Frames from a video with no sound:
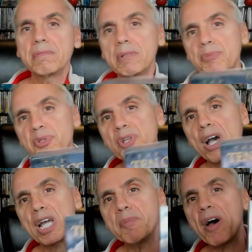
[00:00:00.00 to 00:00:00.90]
I'm just
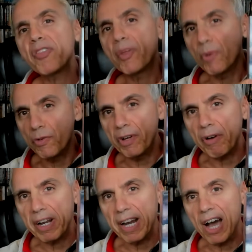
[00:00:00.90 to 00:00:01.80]
talking about the movie
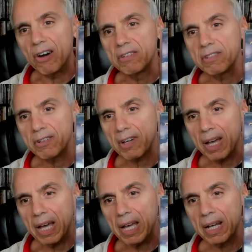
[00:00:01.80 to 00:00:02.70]
right now,
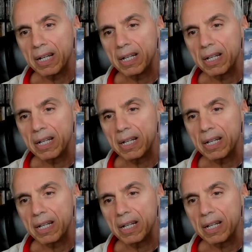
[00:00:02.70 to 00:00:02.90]
okay?